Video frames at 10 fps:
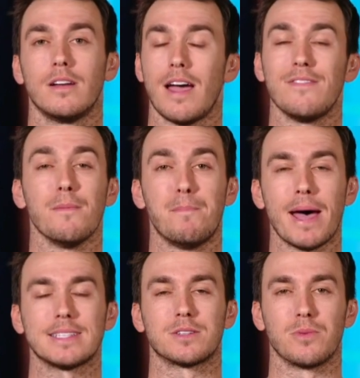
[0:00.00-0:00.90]
had the
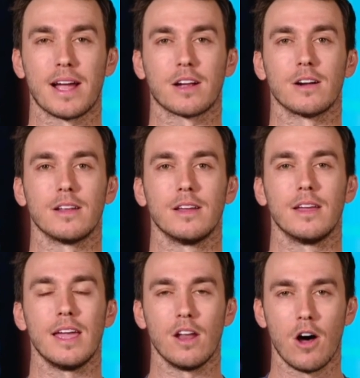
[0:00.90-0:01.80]
best record
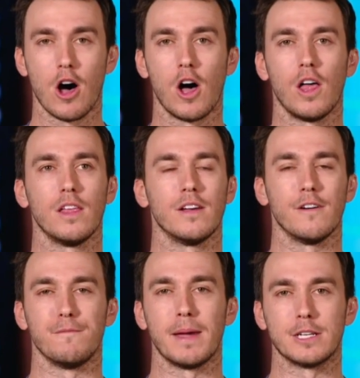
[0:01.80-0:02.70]
in all
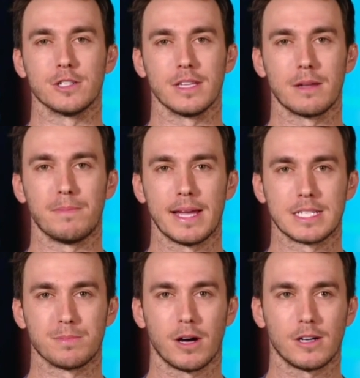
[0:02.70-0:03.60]
of Major League
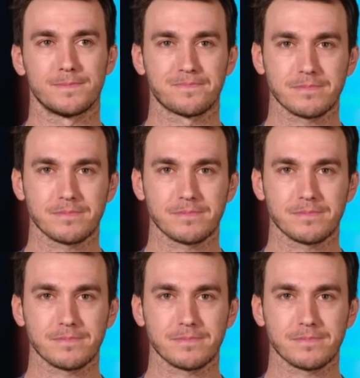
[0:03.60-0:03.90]
Baseball.